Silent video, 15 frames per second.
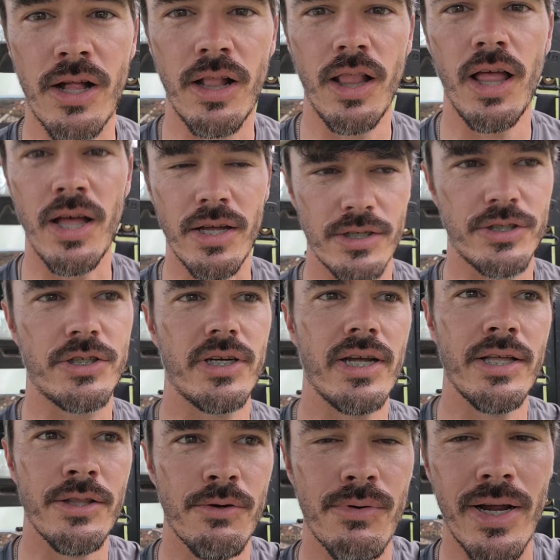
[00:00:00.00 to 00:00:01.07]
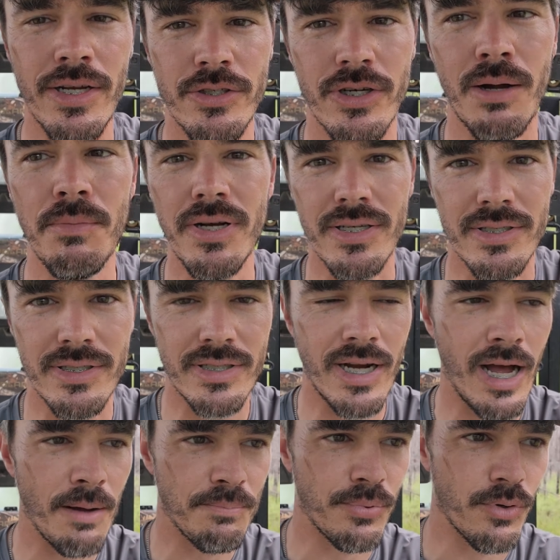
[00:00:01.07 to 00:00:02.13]
clutch in the Ranger. I'm gonna
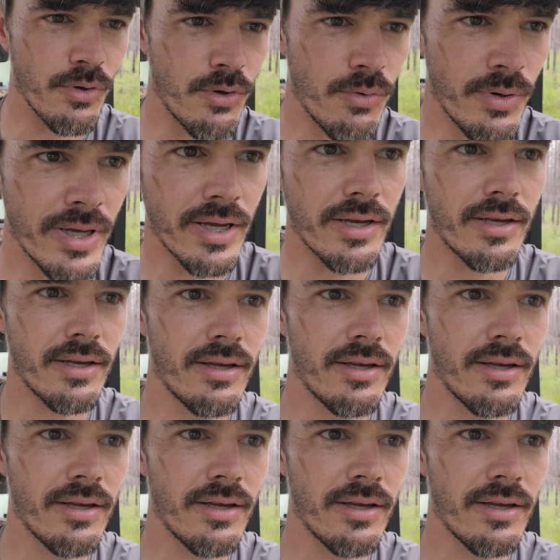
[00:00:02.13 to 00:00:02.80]
stop real quick